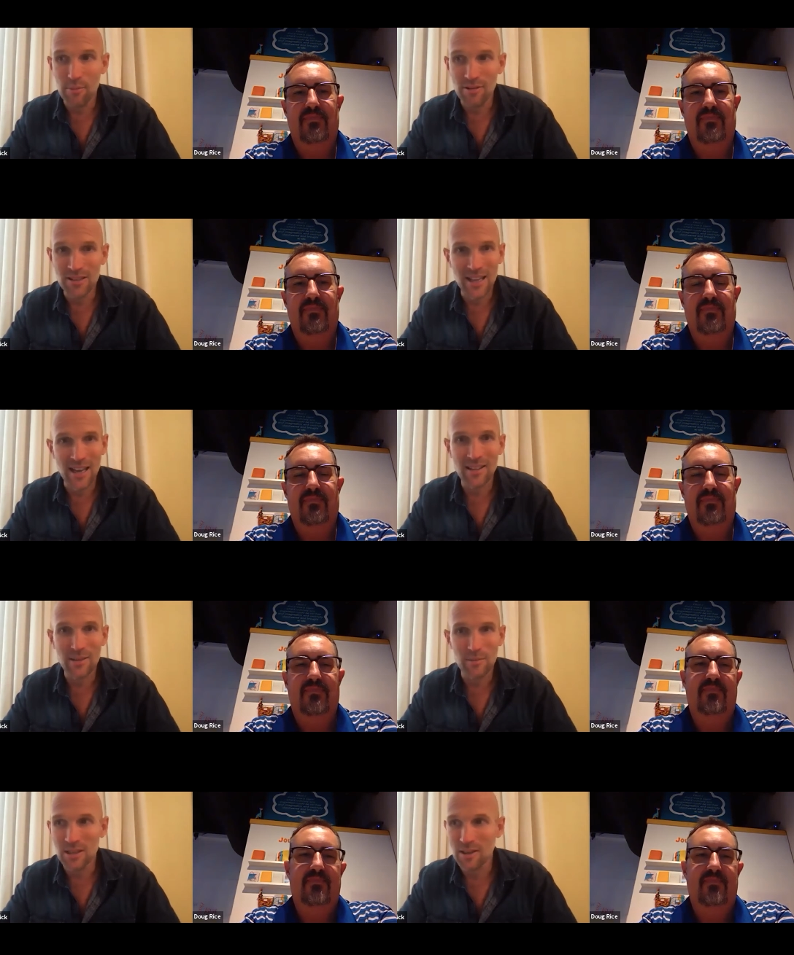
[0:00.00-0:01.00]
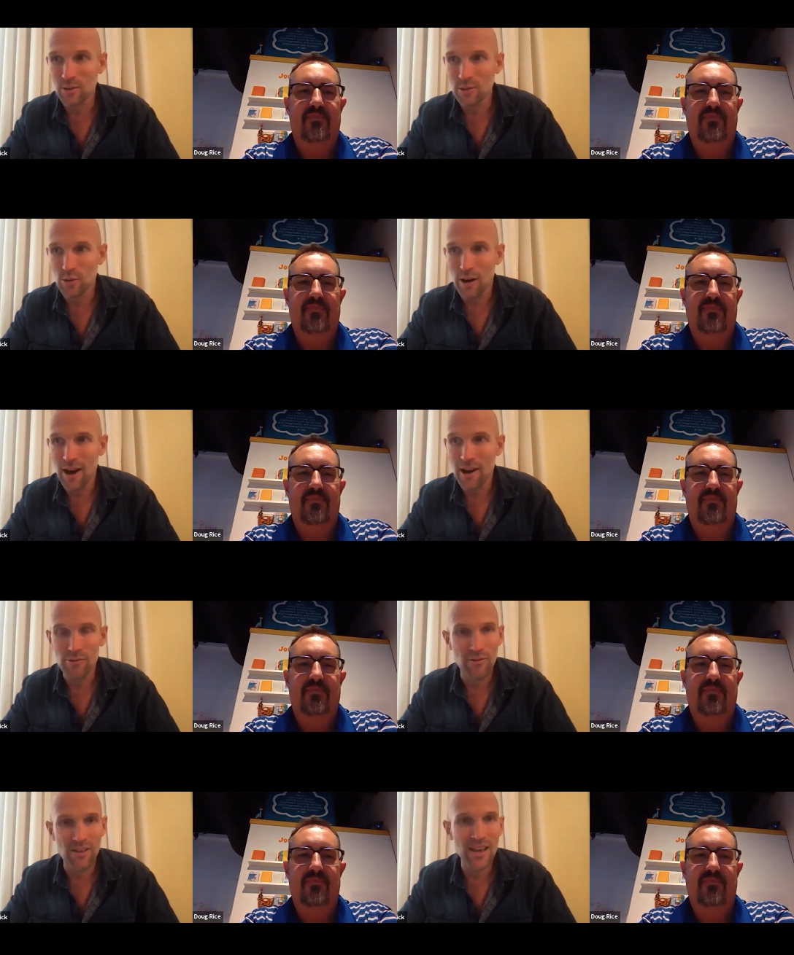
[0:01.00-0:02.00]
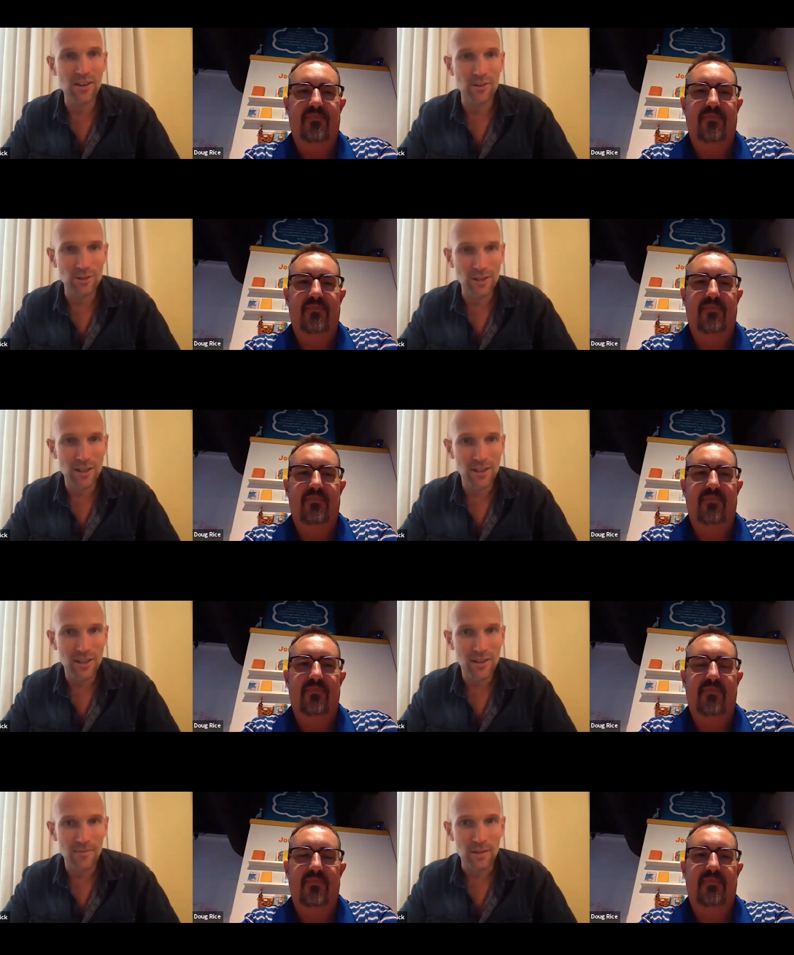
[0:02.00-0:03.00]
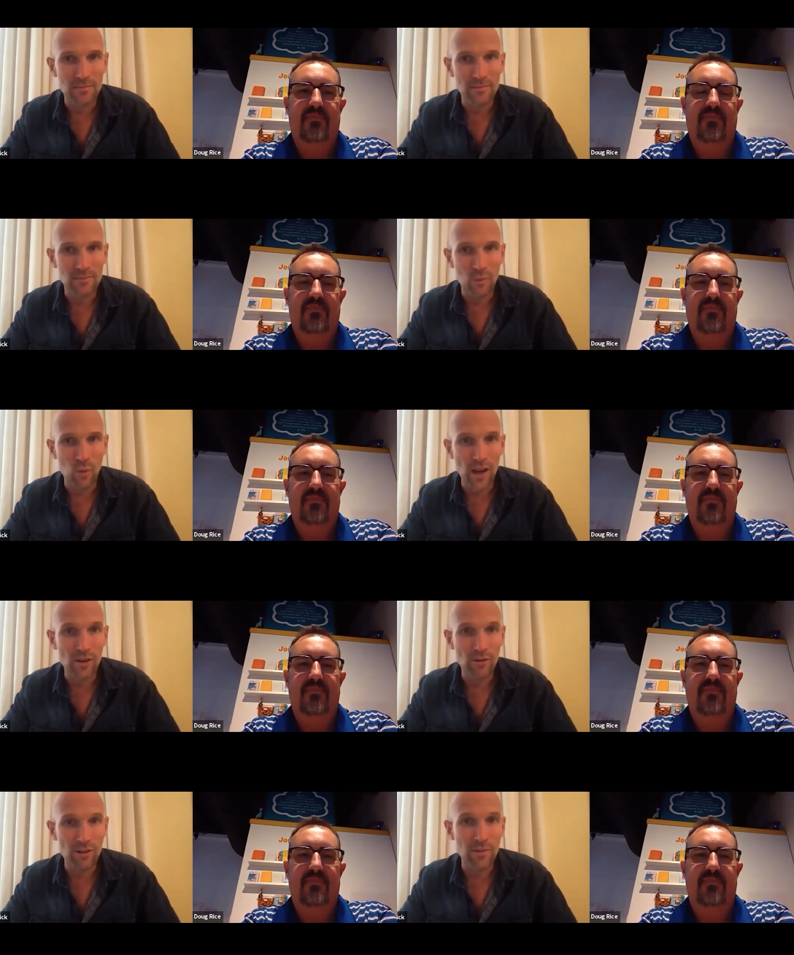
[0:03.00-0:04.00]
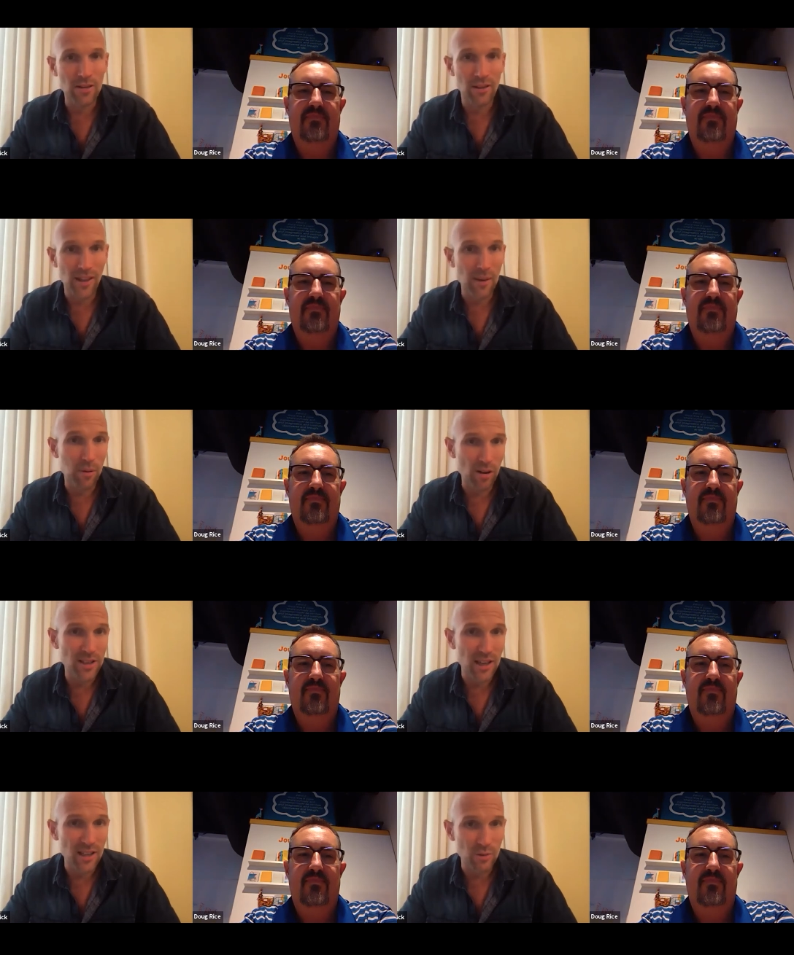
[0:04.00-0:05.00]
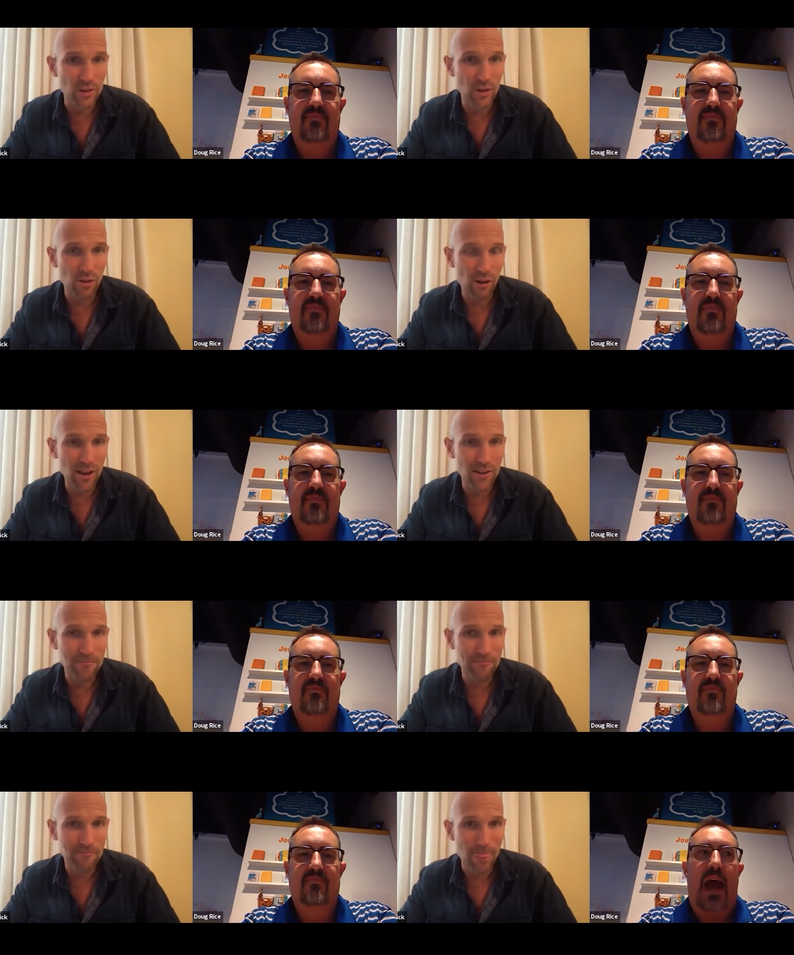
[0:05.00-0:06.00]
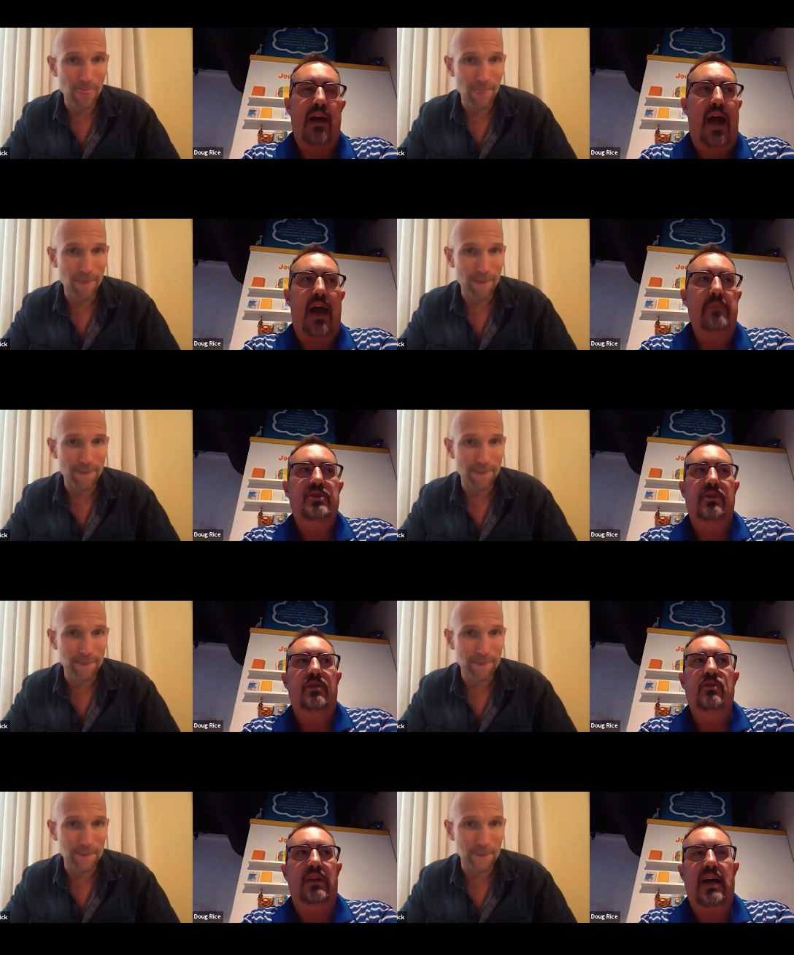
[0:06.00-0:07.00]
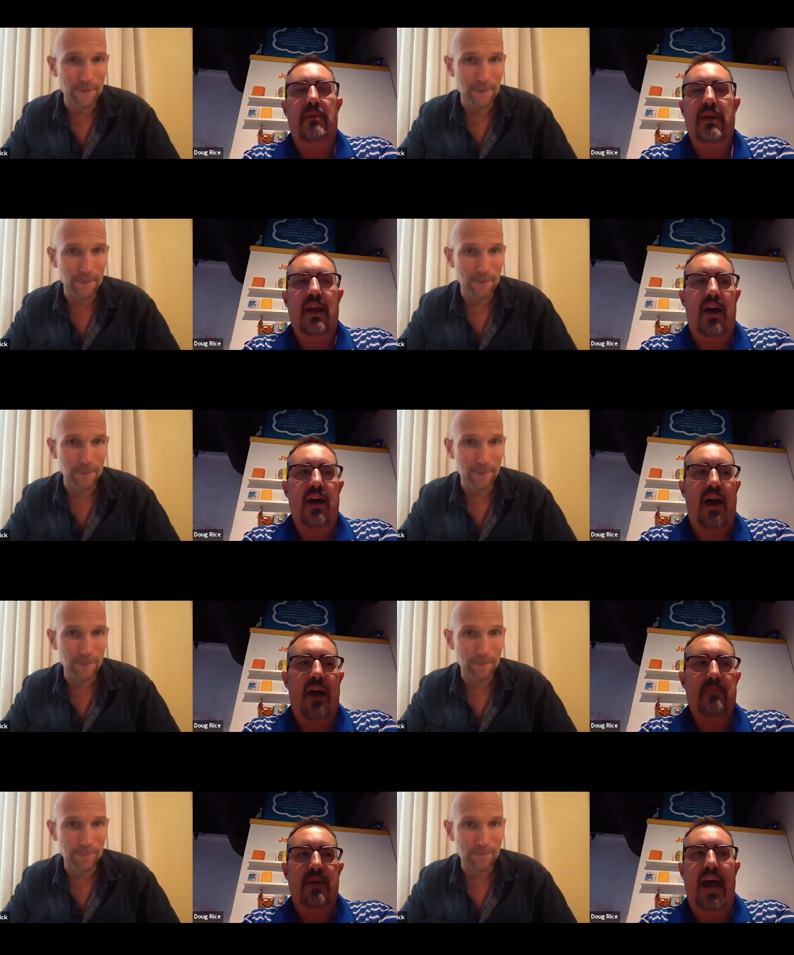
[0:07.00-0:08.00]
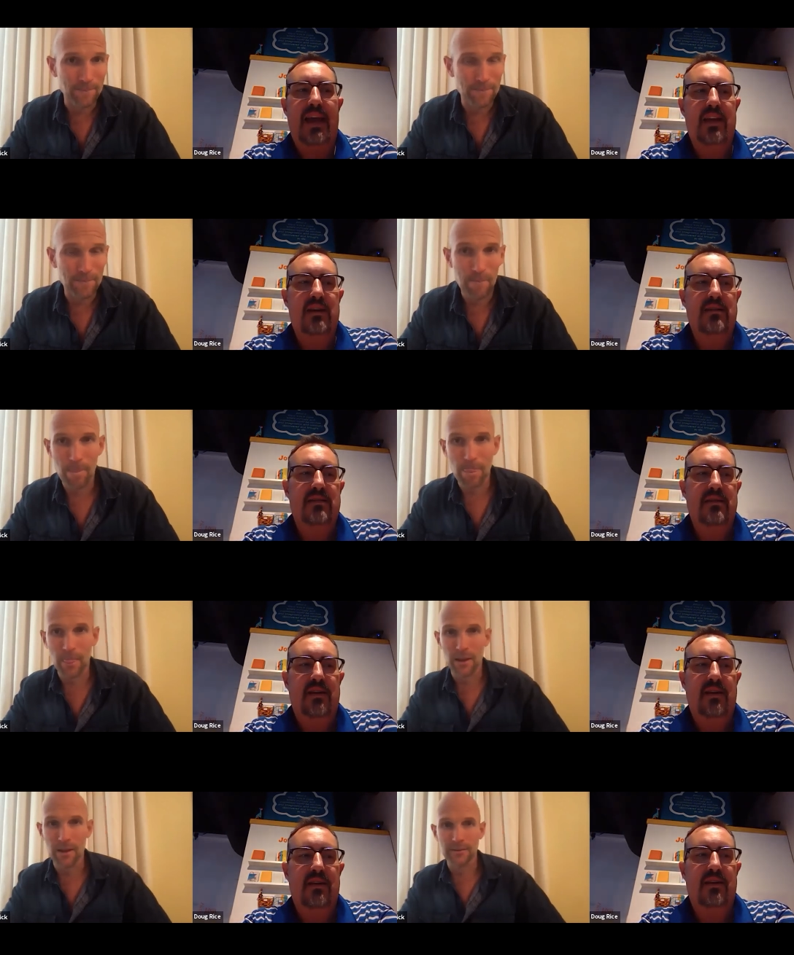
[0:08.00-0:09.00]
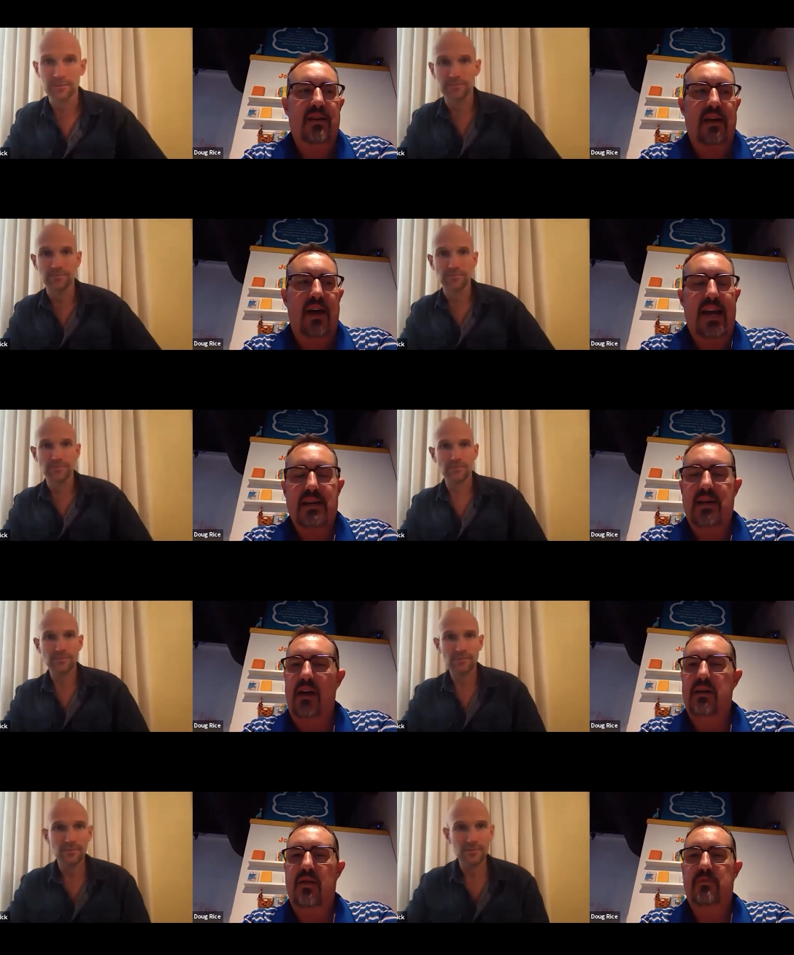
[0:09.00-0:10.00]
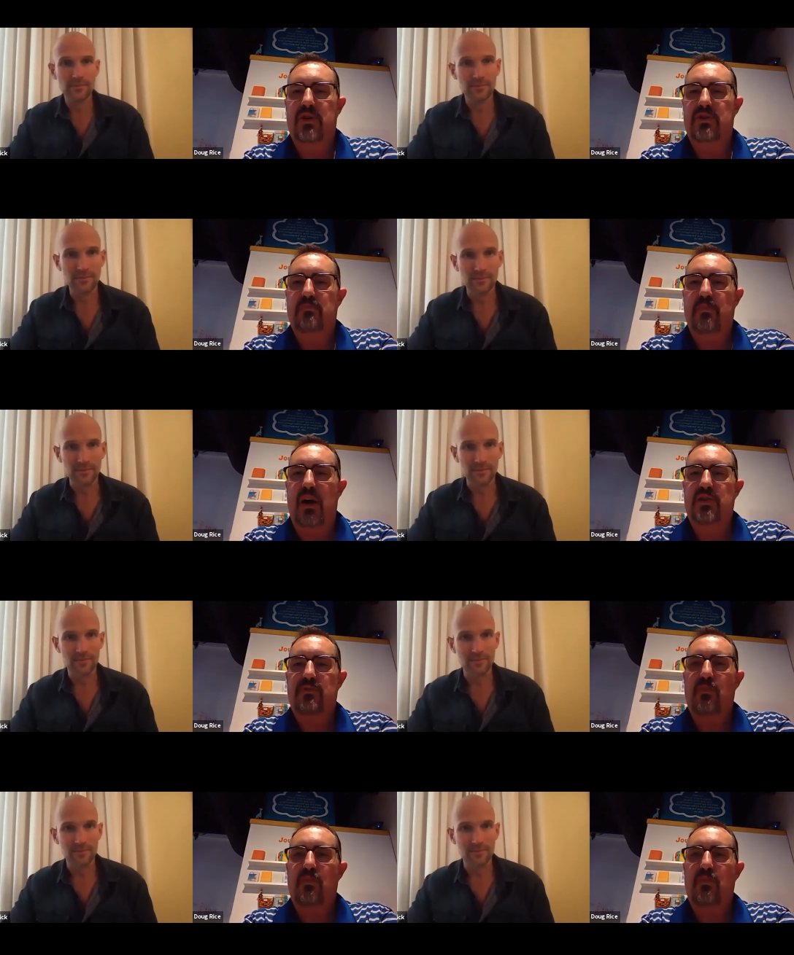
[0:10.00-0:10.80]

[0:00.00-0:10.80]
Speaker 1: present themselves or are revealed when you're in the middle of that process. Would you agree?
Speaker 2: Absolutely. I mean, I, I mean, I can I could tell you, I'm just much